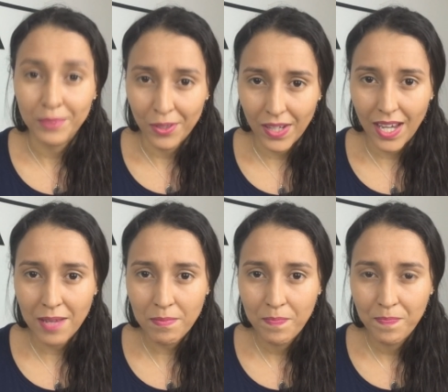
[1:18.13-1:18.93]

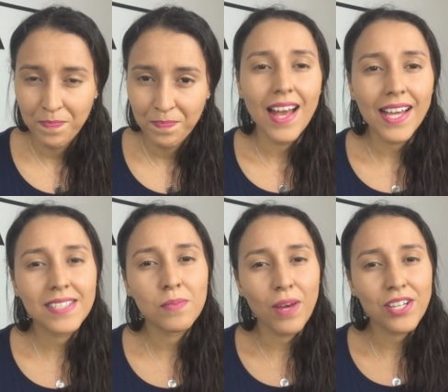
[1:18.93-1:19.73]
Okay?
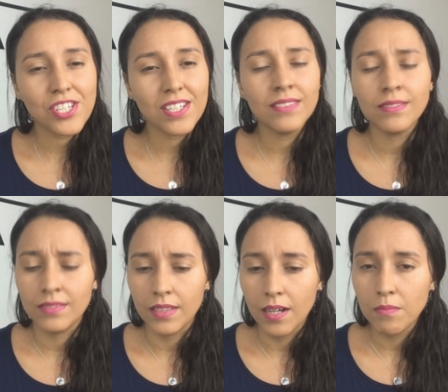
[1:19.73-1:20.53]

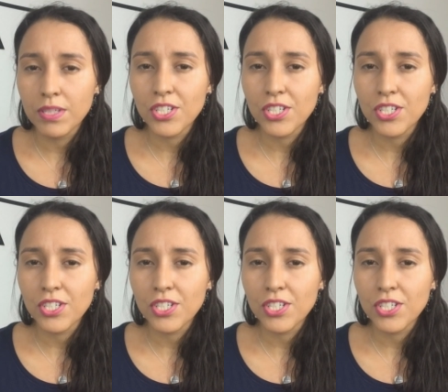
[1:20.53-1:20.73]
Expression number